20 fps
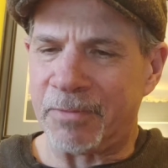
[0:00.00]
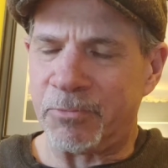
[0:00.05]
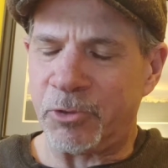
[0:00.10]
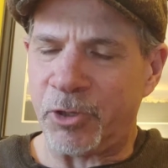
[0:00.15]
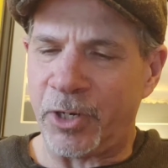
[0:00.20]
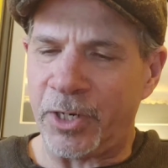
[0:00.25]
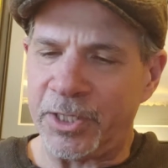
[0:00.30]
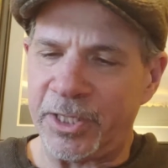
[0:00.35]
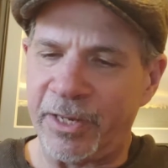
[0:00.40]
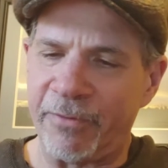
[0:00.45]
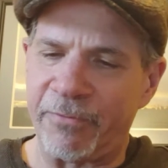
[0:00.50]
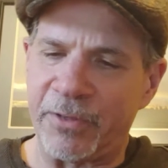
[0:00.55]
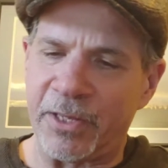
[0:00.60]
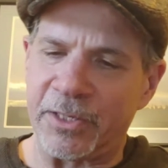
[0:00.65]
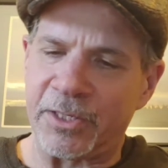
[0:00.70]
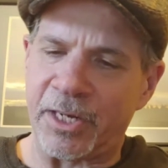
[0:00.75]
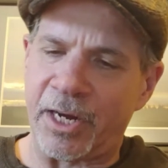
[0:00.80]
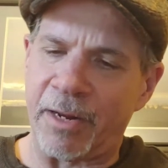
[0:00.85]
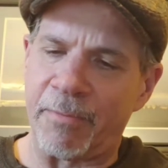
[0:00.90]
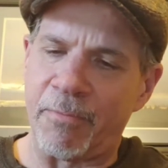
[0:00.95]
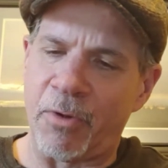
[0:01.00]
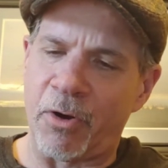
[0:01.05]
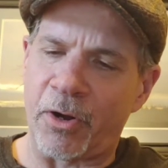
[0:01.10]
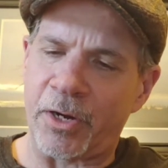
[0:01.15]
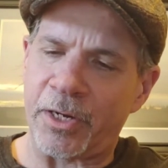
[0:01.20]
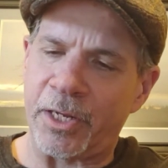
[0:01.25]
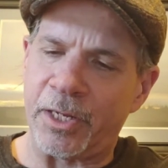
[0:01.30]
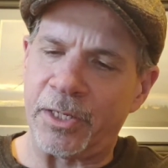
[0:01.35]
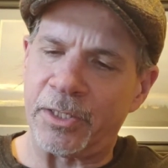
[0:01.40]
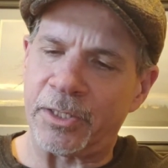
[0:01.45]
to see if there's any
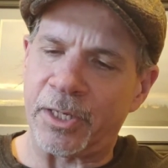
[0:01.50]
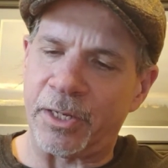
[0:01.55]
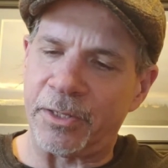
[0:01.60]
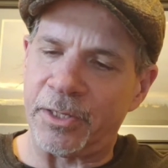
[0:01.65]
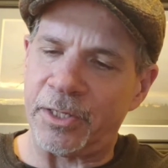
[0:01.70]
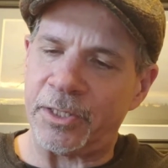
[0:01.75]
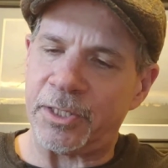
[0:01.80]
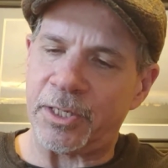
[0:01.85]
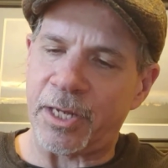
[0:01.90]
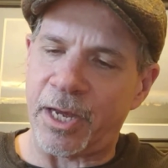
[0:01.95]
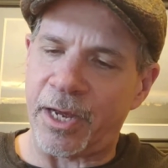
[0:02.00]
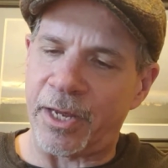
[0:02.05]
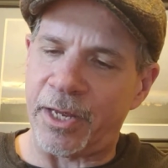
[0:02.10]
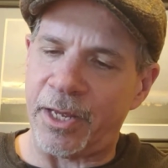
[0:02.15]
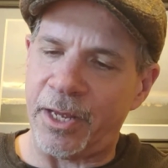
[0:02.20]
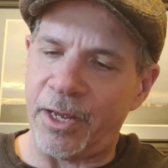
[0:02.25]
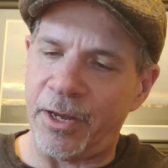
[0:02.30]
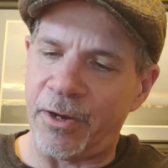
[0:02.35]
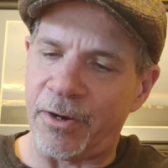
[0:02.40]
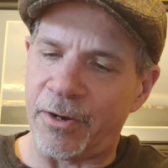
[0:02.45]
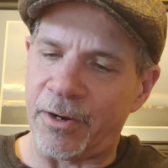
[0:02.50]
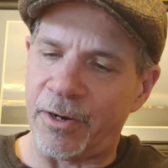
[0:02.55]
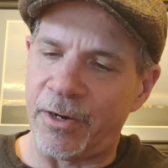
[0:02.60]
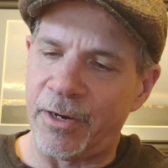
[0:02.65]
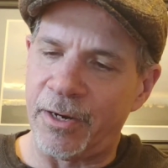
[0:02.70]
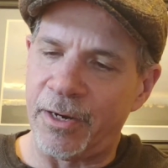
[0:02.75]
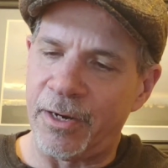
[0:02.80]
markings on this guy here.